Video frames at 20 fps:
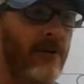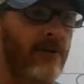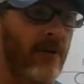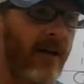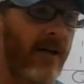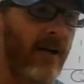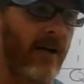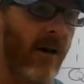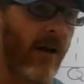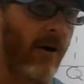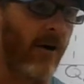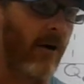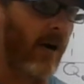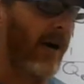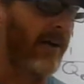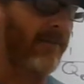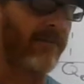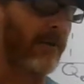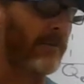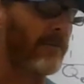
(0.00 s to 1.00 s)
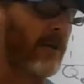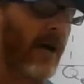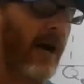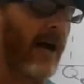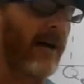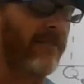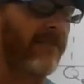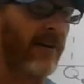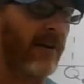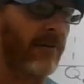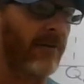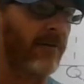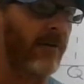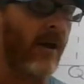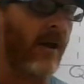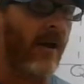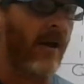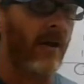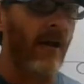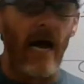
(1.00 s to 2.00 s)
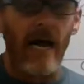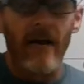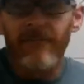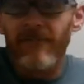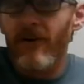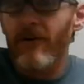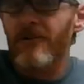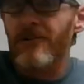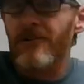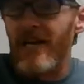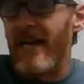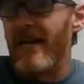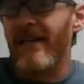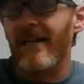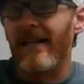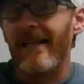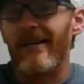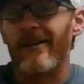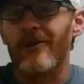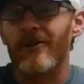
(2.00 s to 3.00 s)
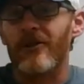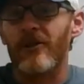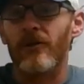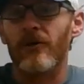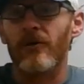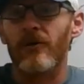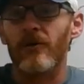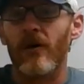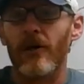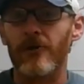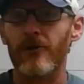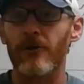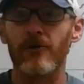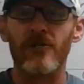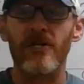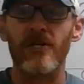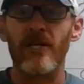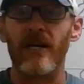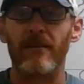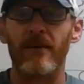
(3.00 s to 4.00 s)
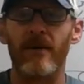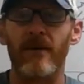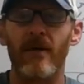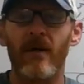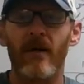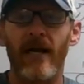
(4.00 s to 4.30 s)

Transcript: right? Or iPhones. iPhones technically are too cheap,